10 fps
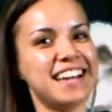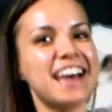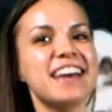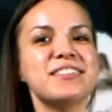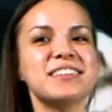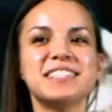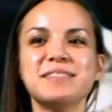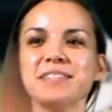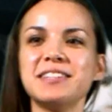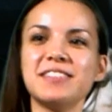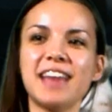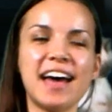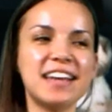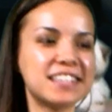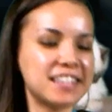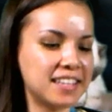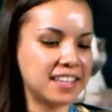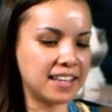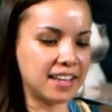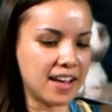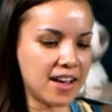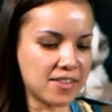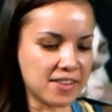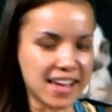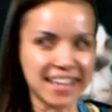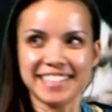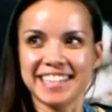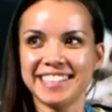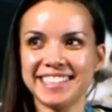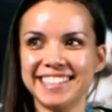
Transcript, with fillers: I always seem to do that. Alright.